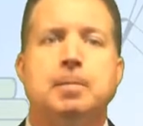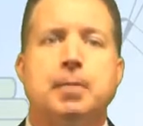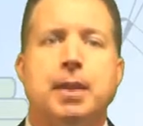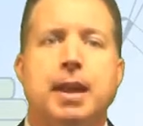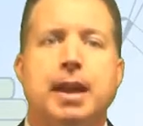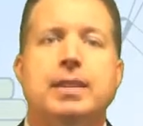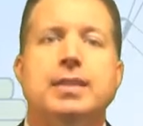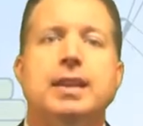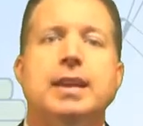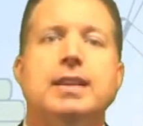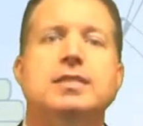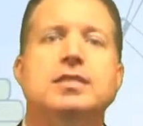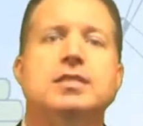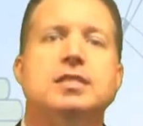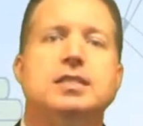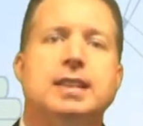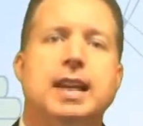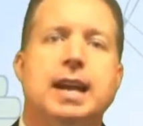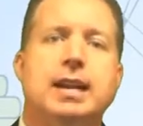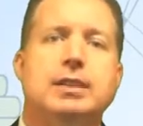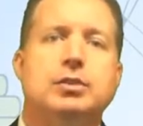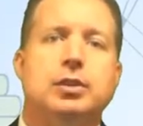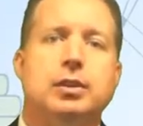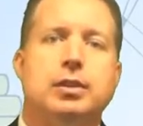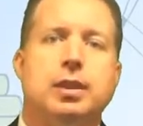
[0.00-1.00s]
and then
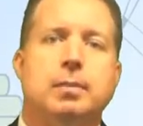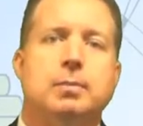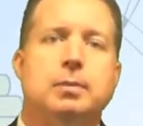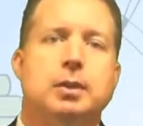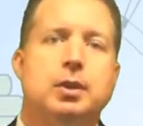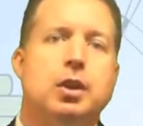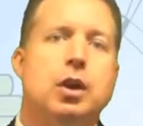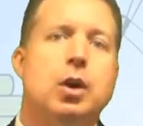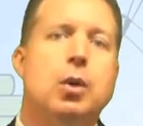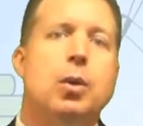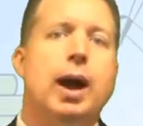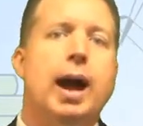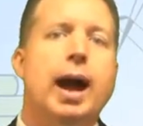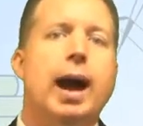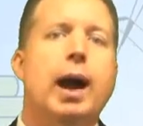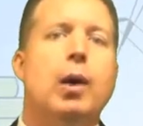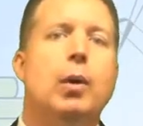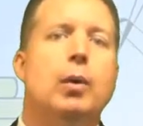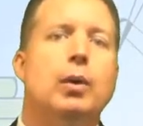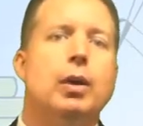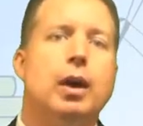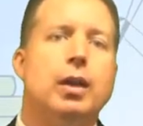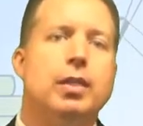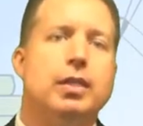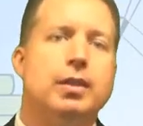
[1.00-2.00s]
schedule them to go
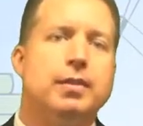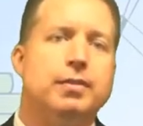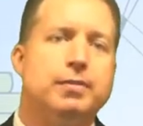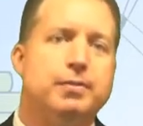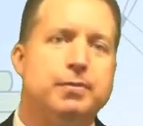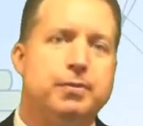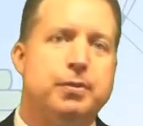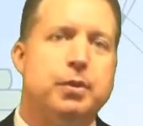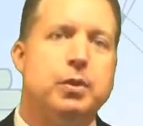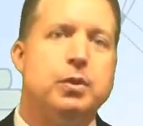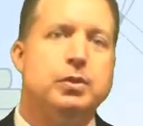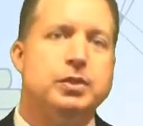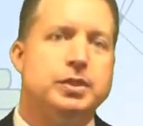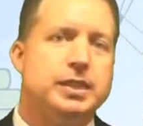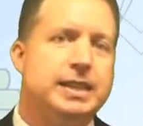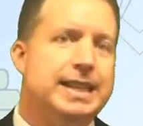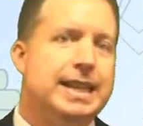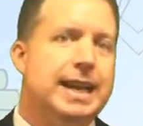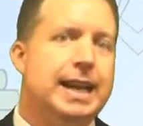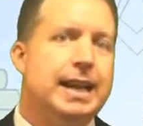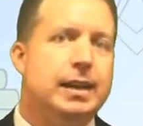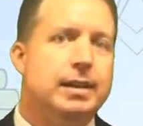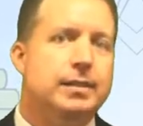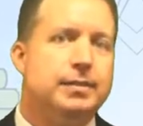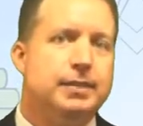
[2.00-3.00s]
out on the first
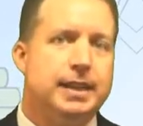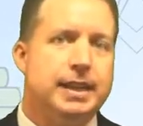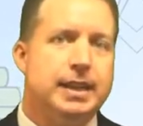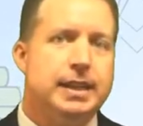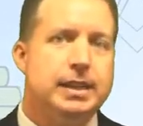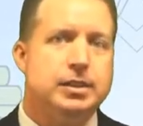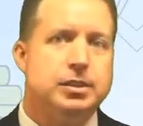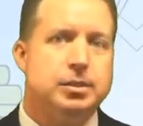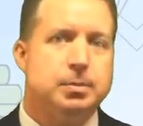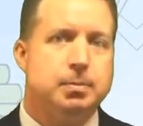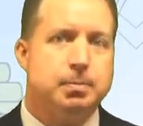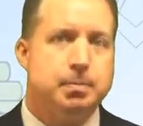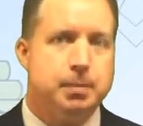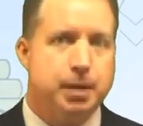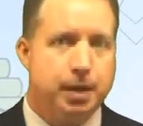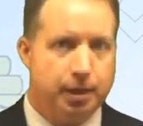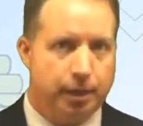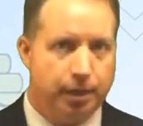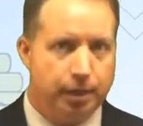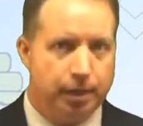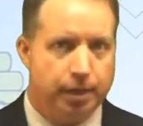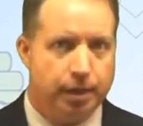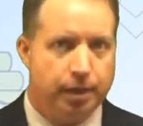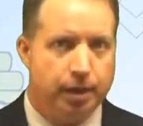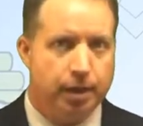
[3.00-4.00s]
day of each
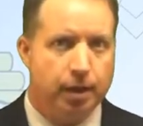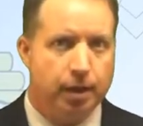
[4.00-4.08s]
month.